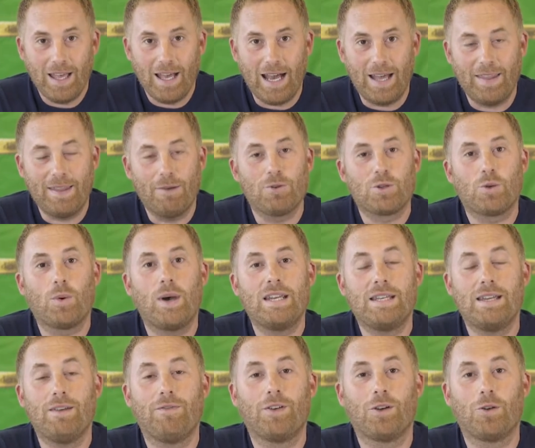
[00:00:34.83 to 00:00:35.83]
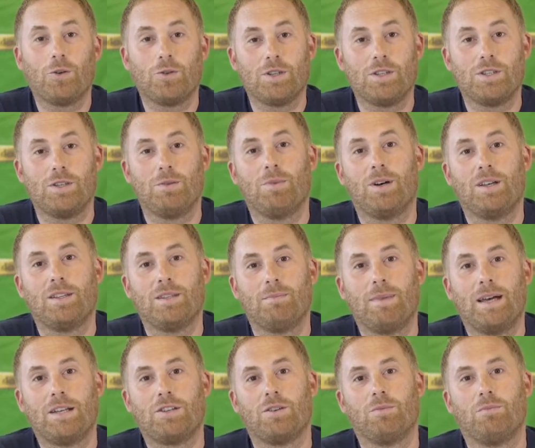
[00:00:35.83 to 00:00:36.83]
And that was quite difficult, as you might
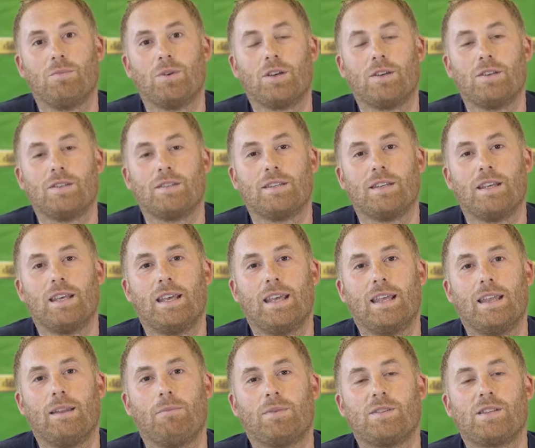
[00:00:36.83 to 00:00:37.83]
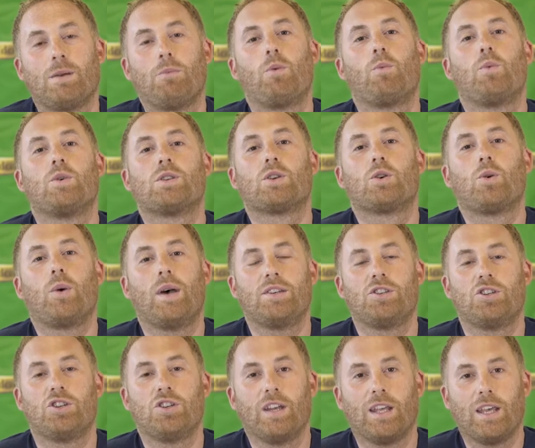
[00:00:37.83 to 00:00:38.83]
imagine, because someone was
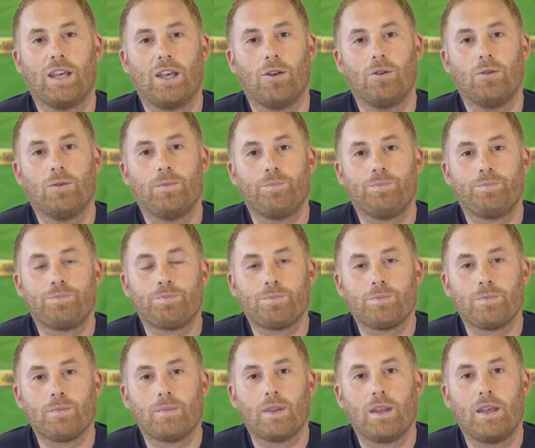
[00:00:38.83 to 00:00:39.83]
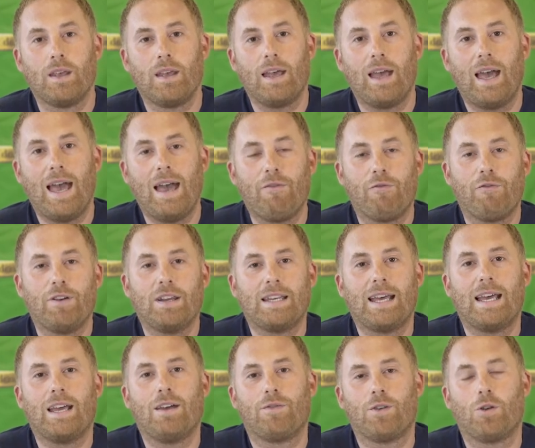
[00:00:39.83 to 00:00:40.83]
questioning you every
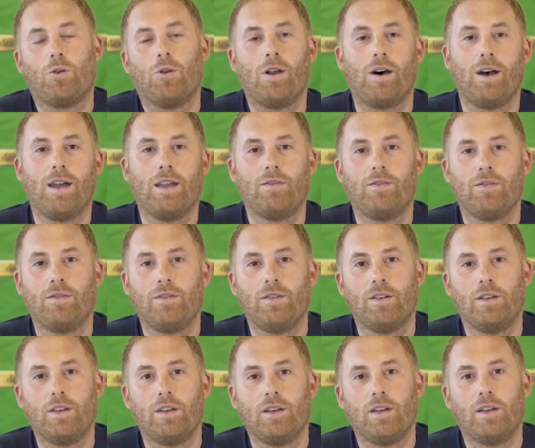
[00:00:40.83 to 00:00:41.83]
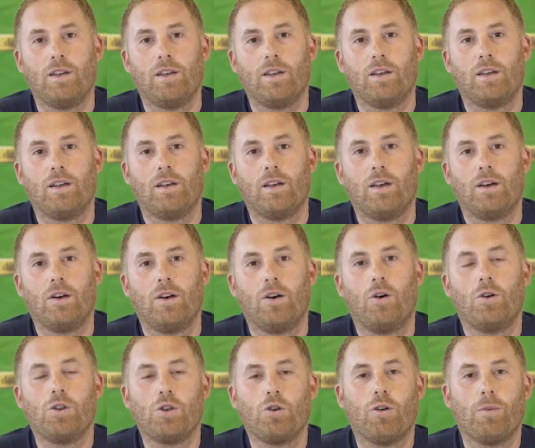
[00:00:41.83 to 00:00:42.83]
day of your life
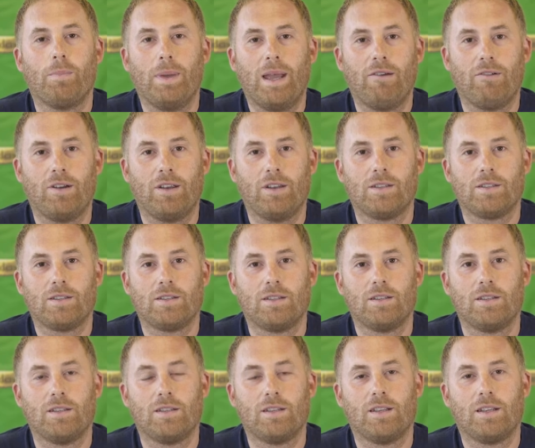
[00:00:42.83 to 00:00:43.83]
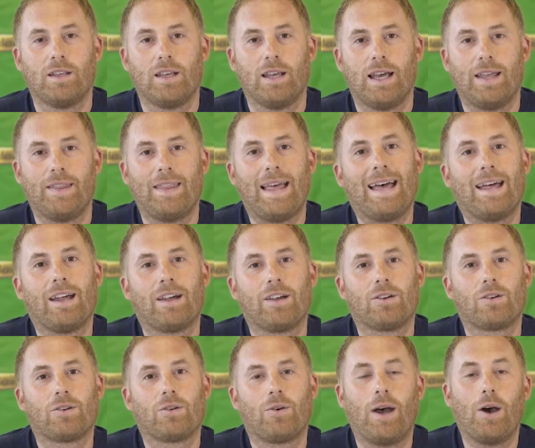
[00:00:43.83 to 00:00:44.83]
on your appearance. And that
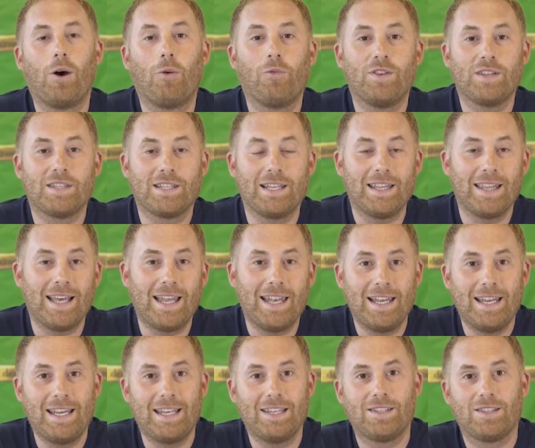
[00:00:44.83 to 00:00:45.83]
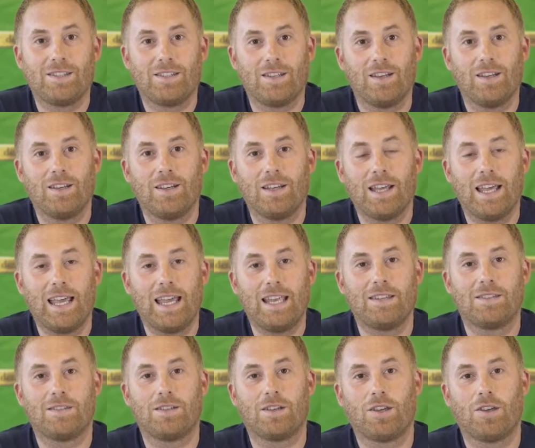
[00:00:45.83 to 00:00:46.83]
quite obviously then leads to
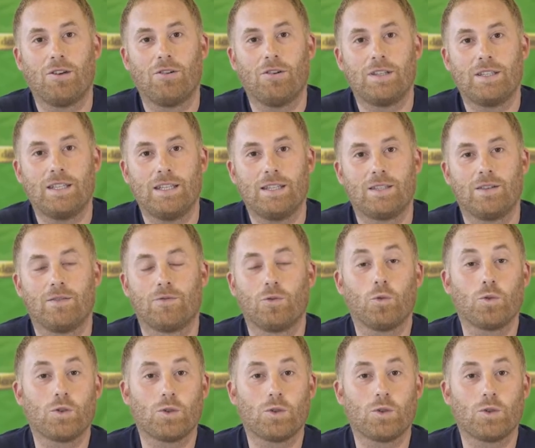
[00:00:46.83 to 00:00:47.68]
insecurities of all